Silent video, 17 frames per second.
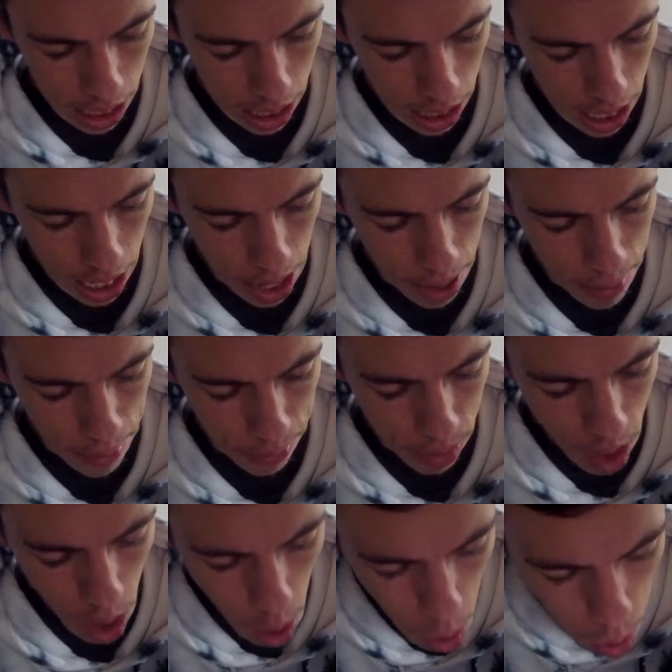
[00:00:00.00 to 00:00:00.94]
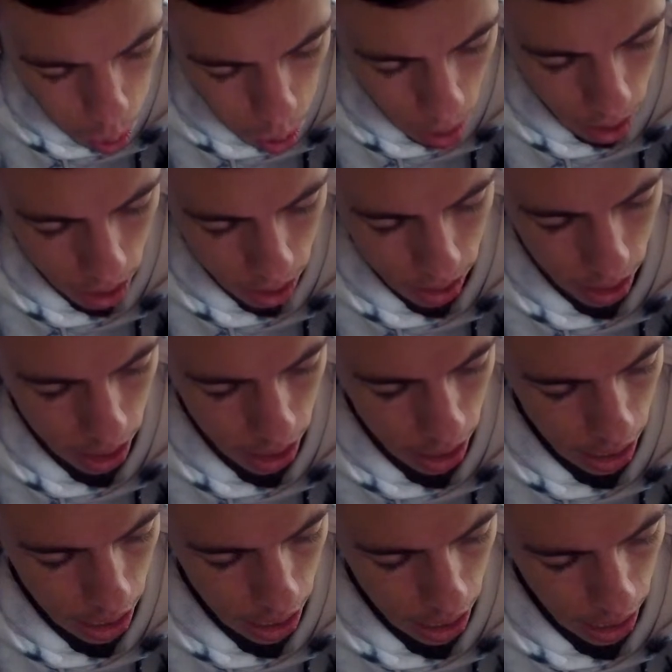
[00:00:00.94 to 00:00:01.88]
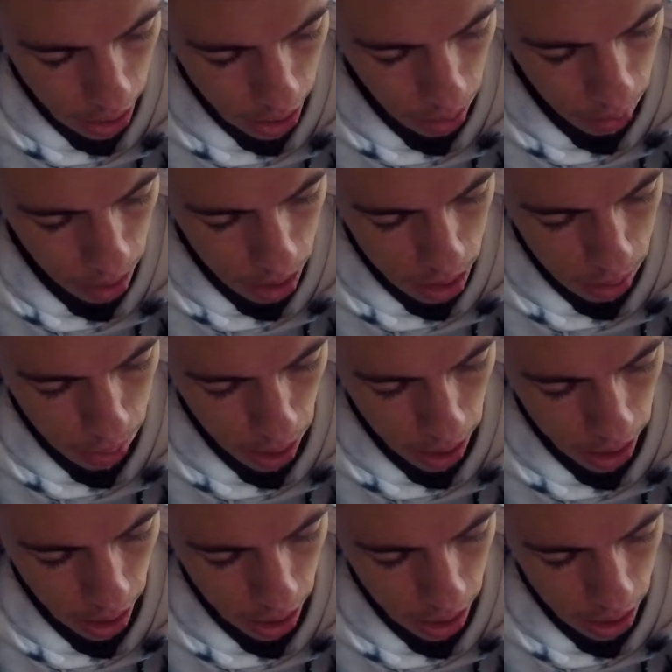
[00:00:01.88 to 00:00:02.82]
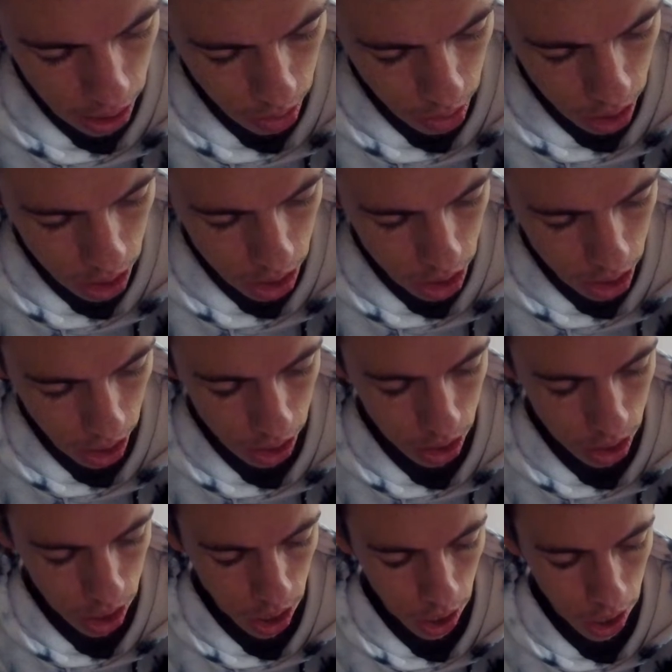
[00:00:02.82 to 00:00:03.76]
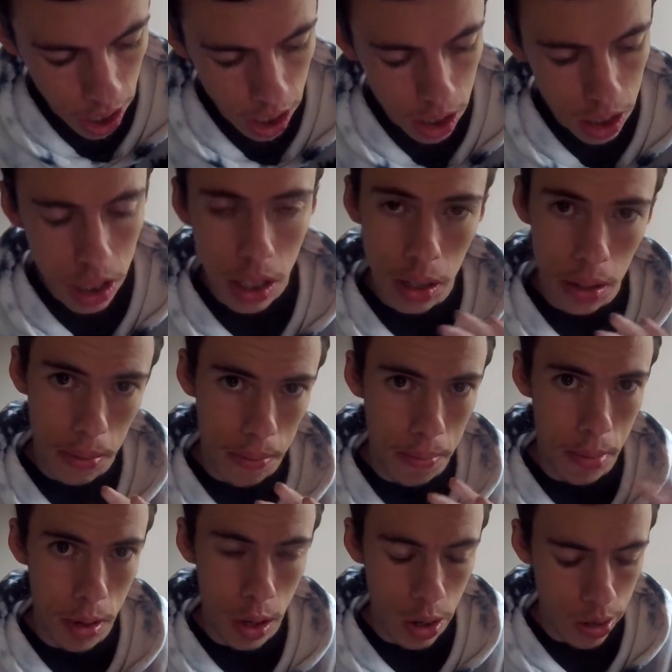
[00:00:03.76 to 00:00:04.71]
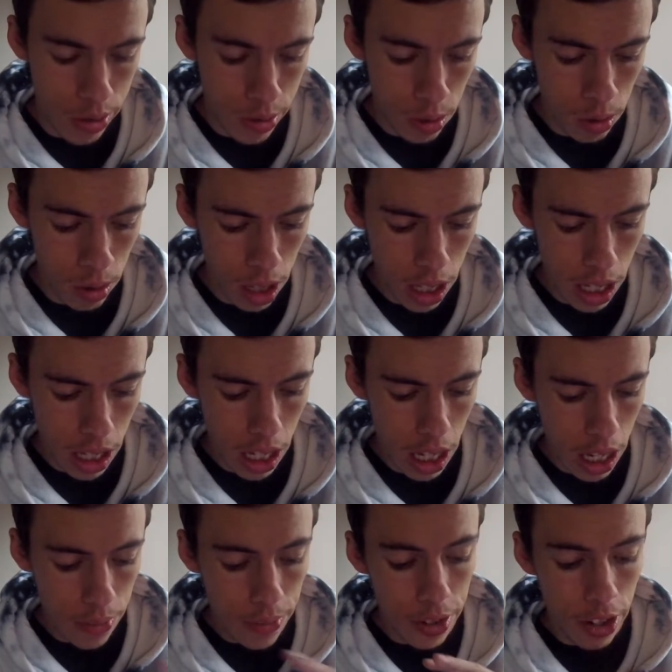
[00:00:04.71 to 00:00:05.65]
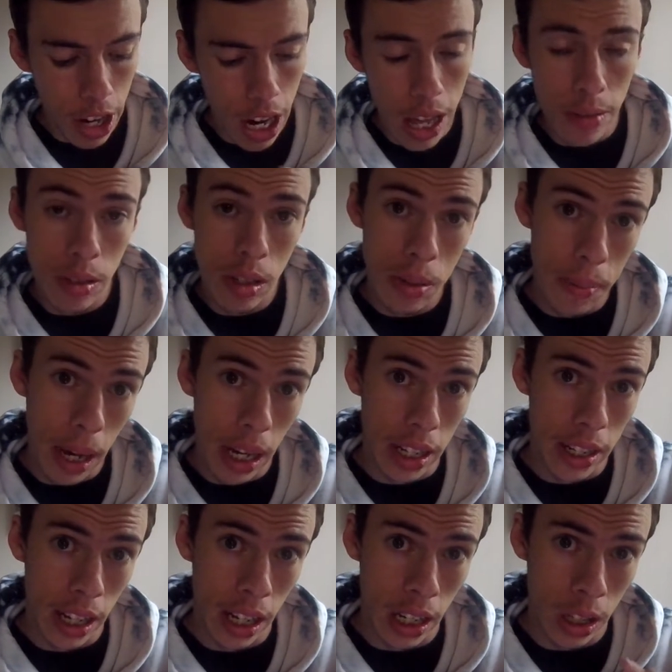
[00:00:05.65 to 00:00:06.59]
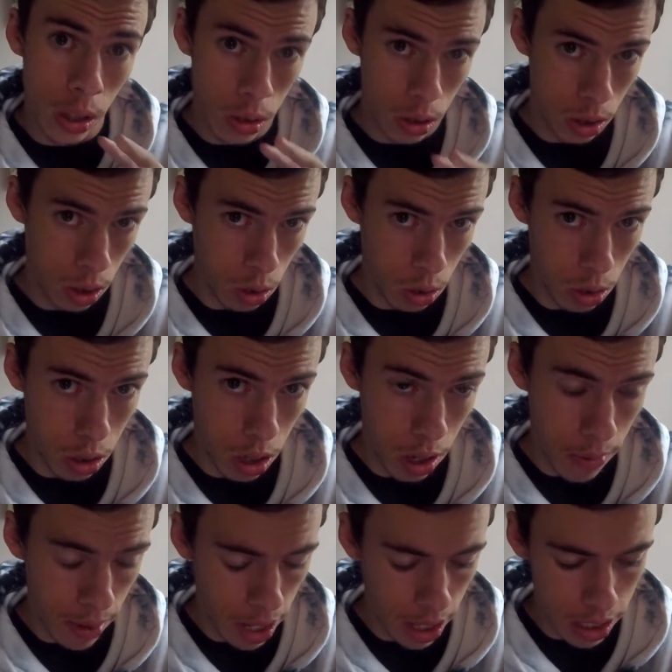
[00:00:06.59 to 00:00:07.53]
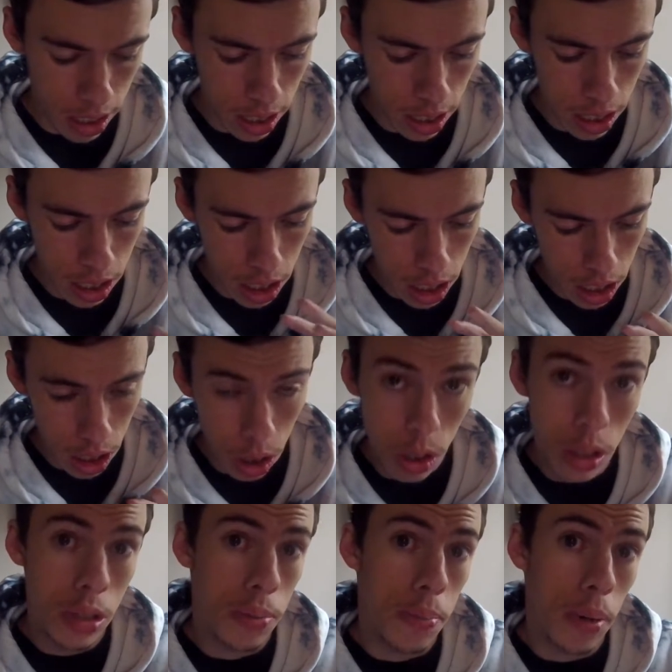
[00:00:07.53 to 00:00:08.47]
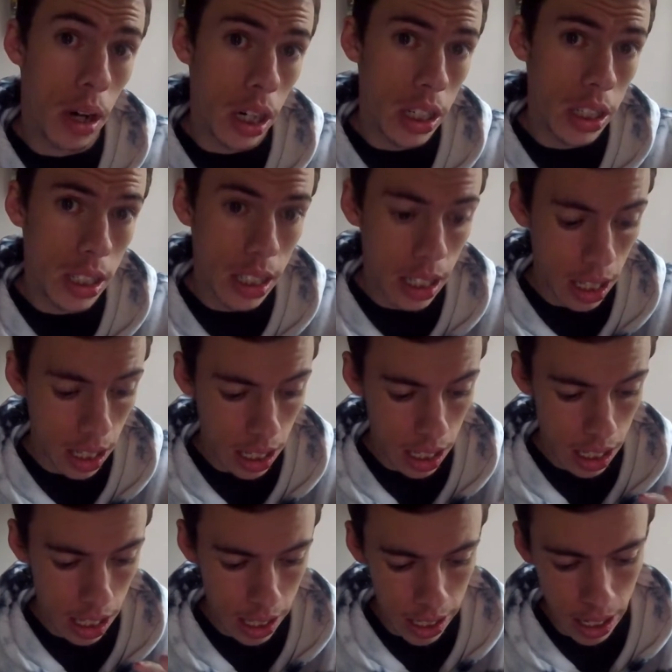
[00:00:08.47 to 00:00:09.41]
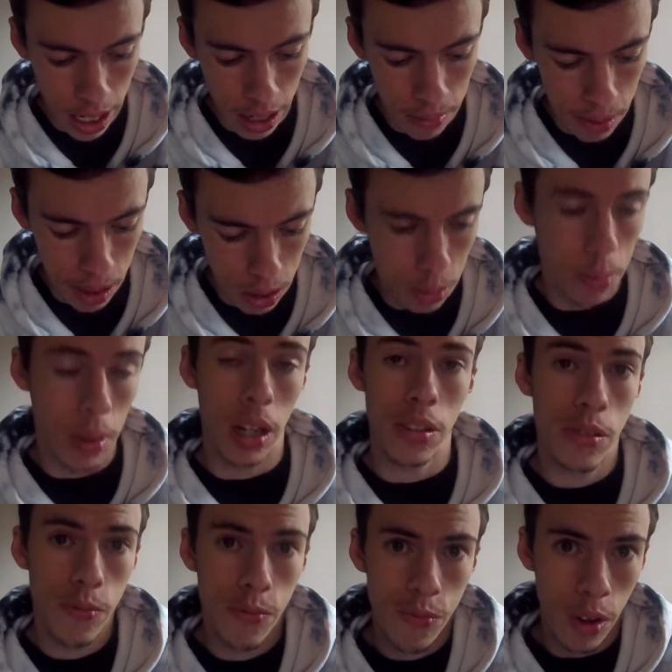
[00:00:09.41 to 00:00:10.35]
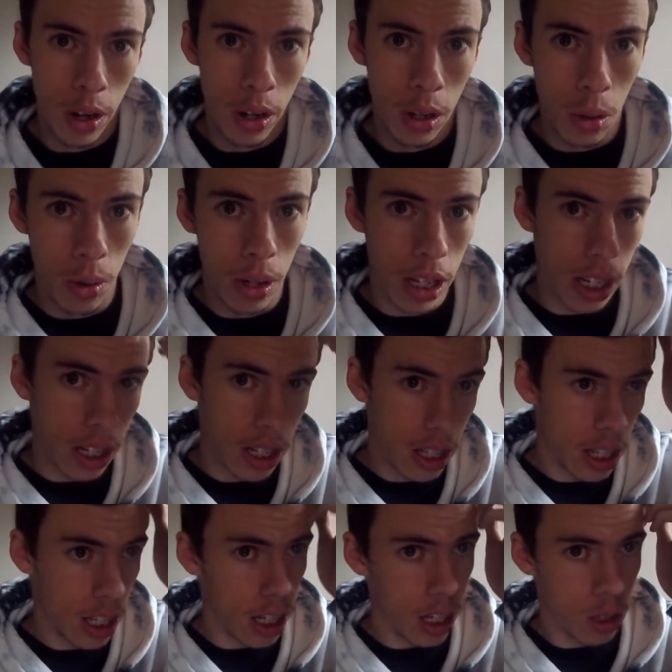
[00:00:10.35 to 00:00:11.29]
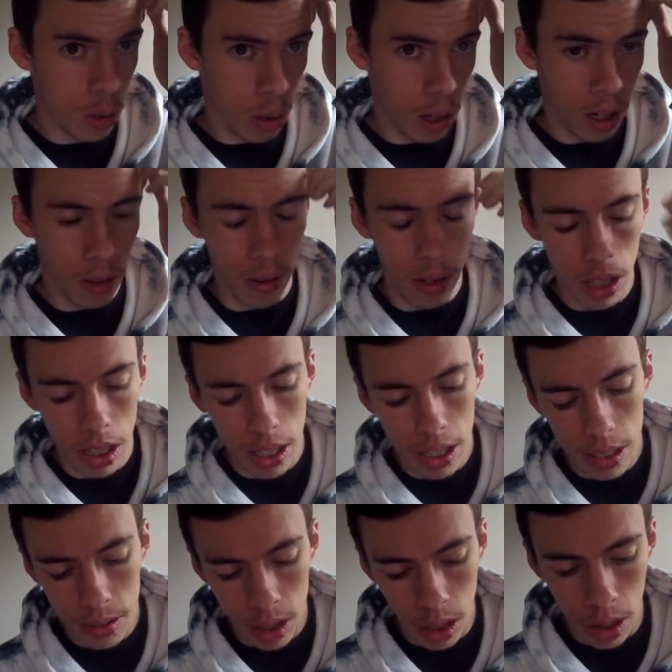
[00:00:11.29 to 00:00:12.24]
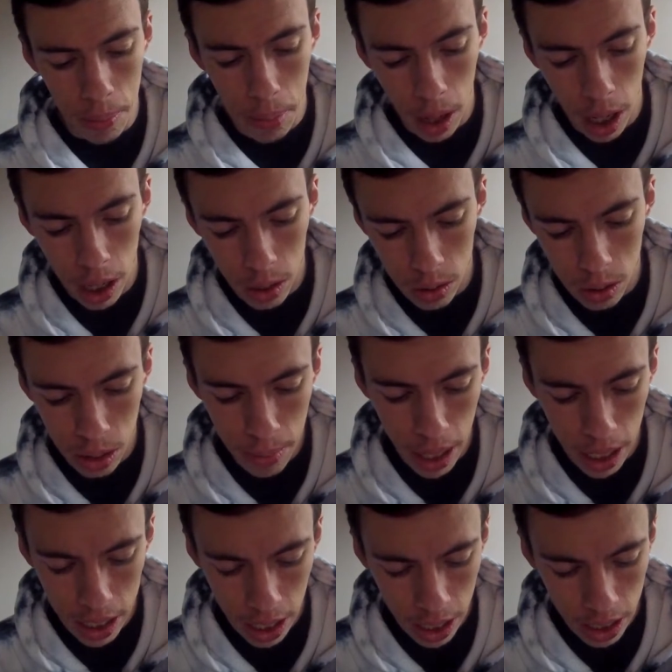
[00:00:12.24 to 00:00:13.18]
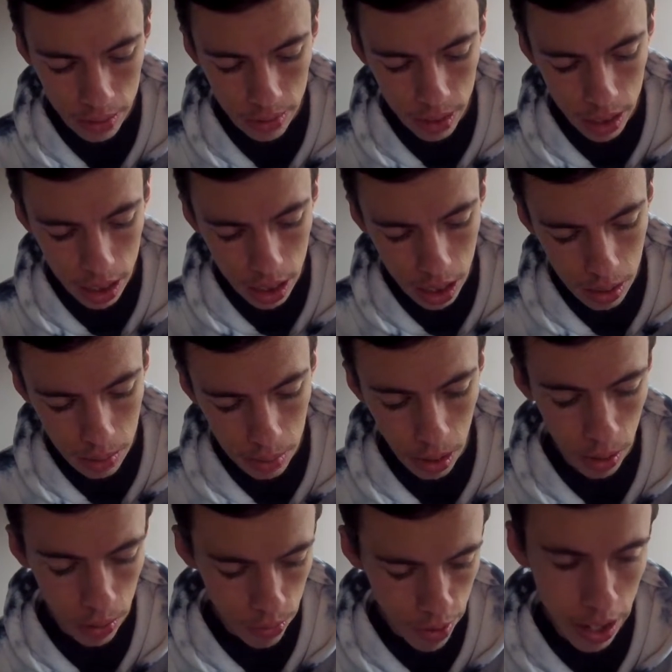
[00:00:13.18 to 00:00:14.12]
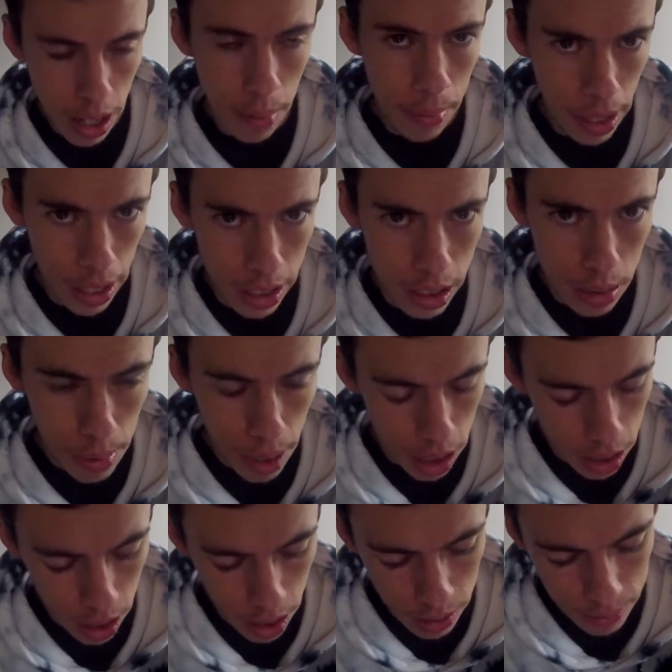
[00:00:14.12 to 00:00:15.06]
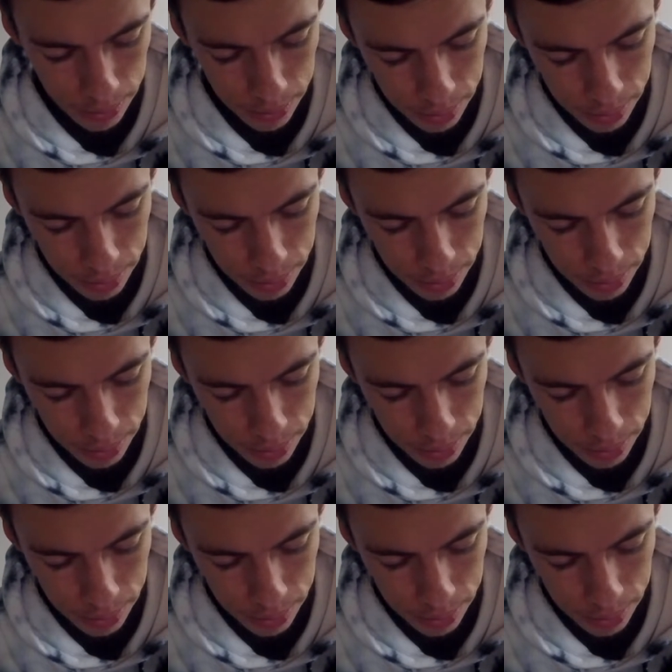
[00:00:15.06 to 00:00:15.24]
And then we've got Smackdown, the Crunch and Stone Edge. Beautiful. If you don't have Smackdown on your Tyranitar, use Bite, because Bite's very quick as well. So Bite or Smackdown, but recommended Smackdown.